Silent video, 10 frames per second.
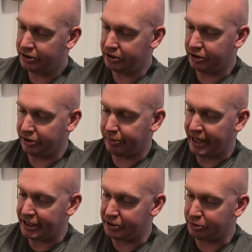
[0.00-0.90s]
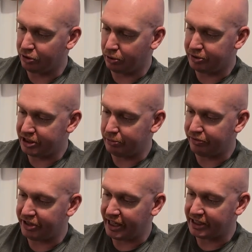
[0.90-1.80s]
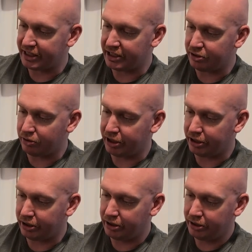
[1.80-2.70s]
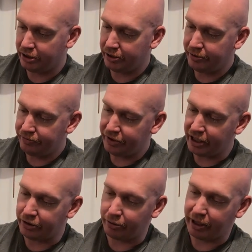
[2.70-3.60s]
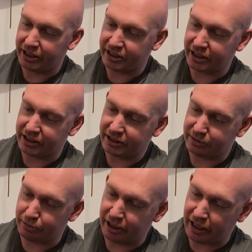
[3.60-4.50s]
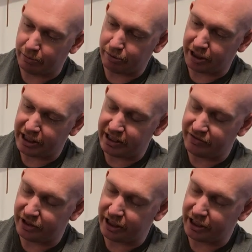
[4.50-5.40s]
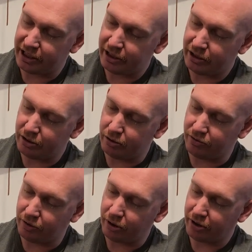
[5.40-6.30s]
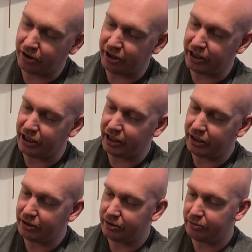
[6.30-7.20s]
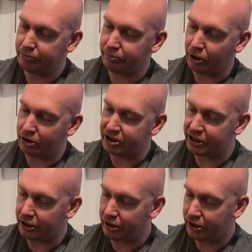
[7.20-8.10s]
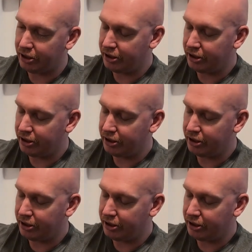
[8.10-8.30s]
So the patch absorbs some of the excess oil and the rest gets spread out pretty evenly over the parts here.